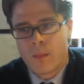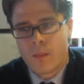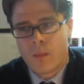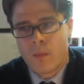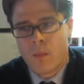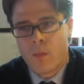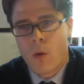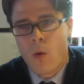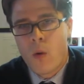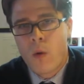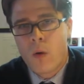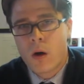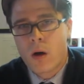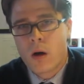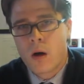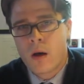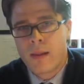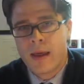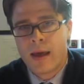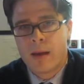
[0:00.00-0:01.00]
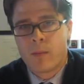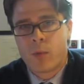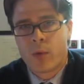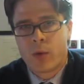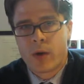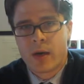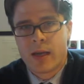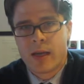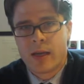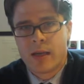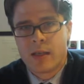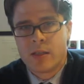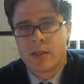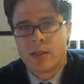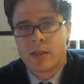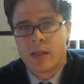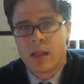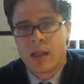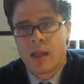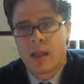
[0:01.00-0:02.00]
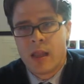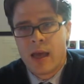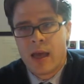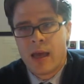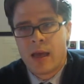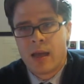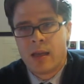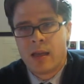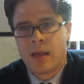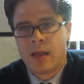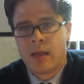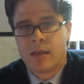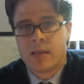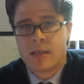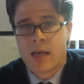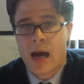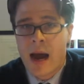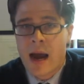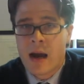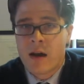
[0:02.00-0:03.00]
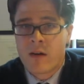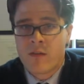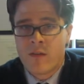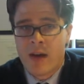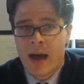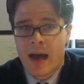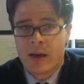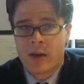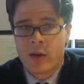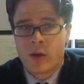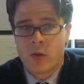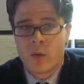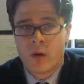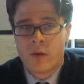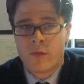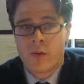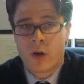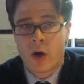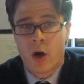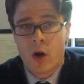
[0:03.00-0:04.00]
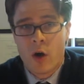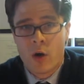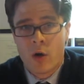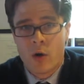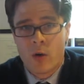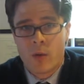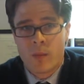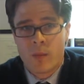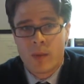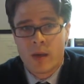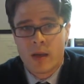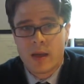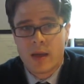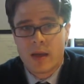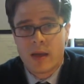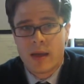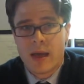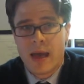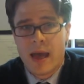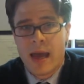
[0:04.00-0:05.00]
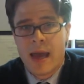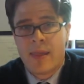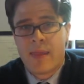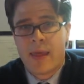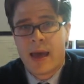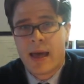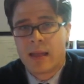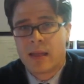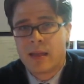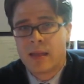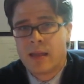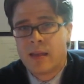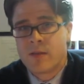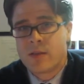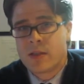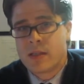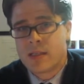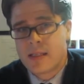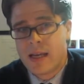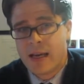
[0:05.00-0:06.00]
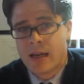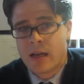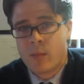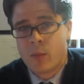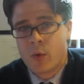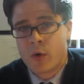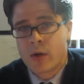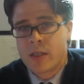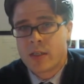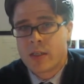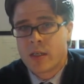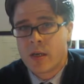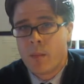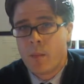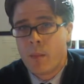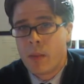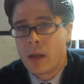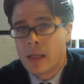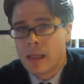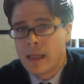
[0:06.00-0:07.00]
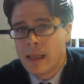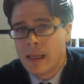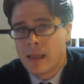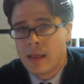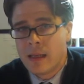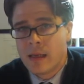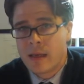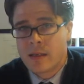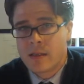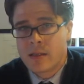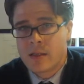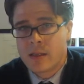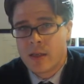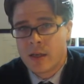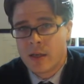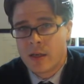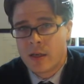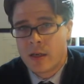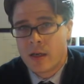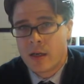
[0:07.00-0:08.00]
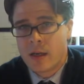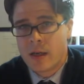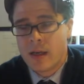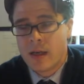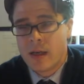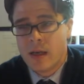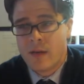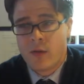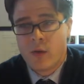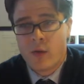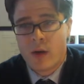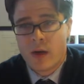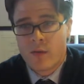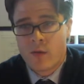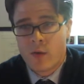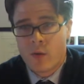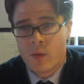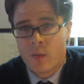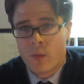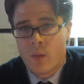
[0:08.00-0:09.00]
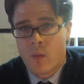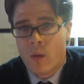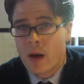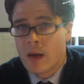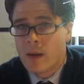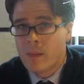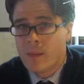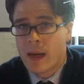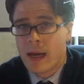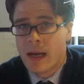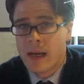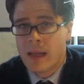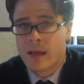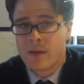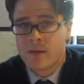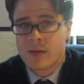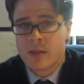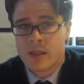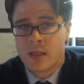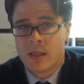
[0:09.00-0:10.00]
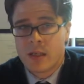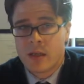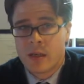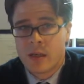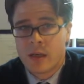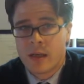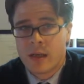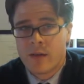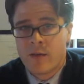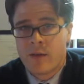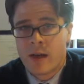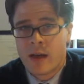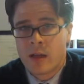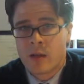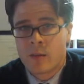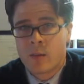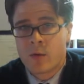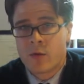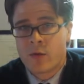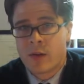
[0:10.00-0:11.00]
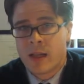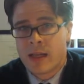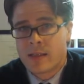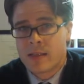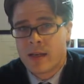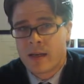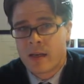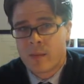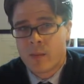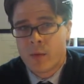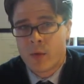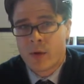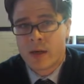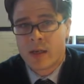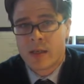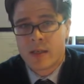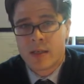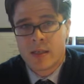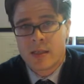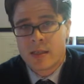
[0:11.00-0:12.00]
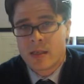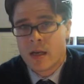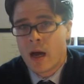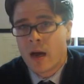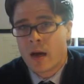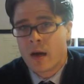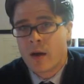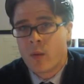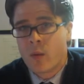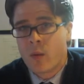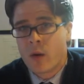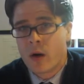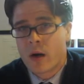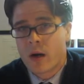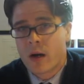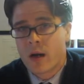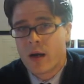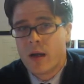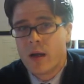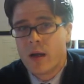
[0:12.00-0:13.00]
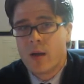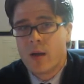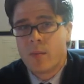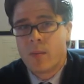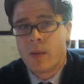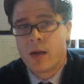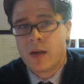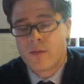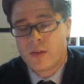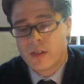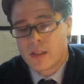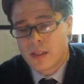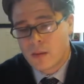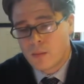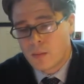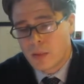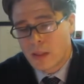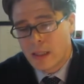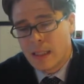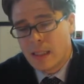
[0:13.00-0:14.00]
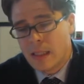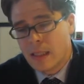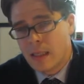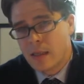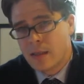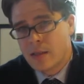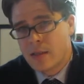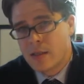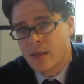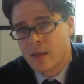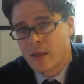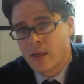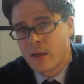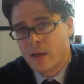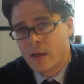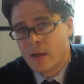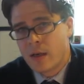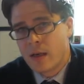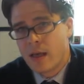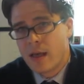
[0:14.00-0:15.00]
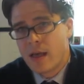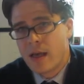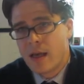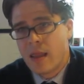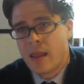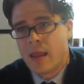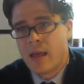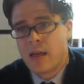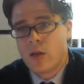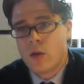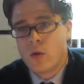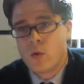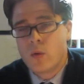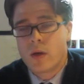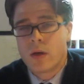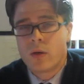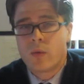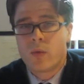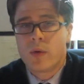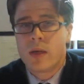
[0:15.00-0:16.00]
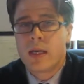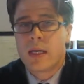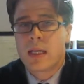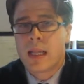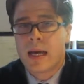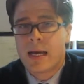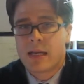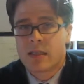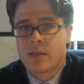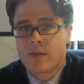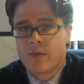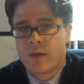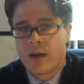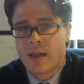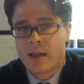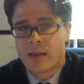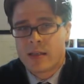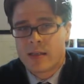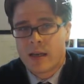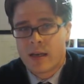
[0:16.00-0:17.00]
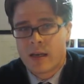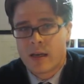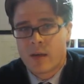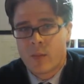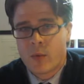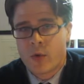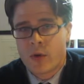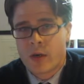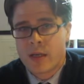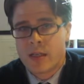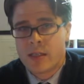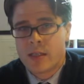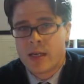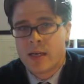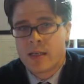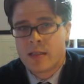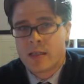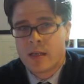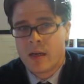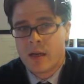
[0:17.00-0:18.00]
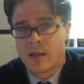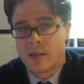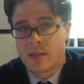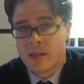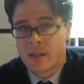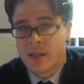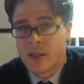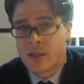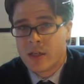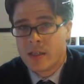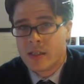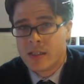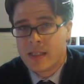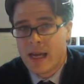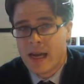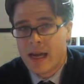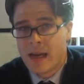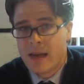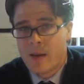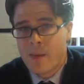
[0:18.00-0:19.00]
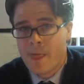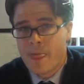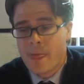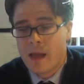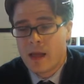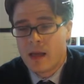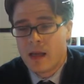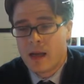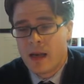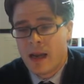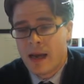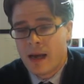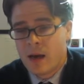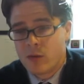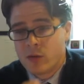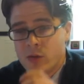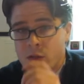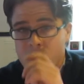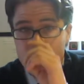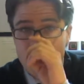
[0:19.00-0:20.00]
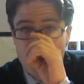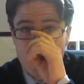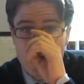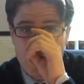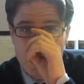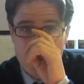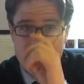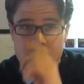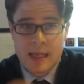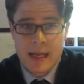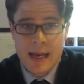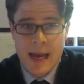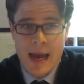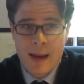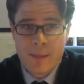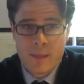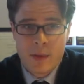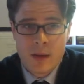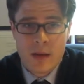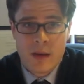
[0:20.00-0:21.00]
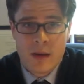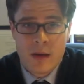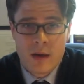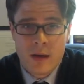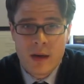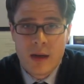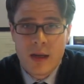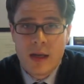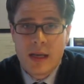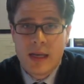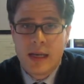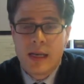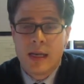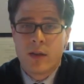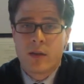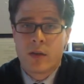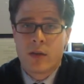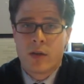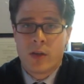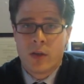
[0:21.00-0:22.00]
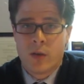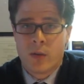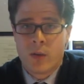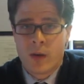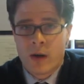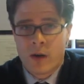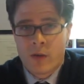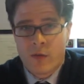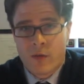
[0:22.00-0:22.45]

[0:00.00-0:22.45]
more on that mortgage than the entire value of your home, and that leaves the second mortgage completely unsecured. If you have 1 penny of security available for that second mortgage, it's not going to work. But if it's completely unsecured, then you can reclassify that second mortgage as an unsecured debt. Now, 2 things can happen there. Either you are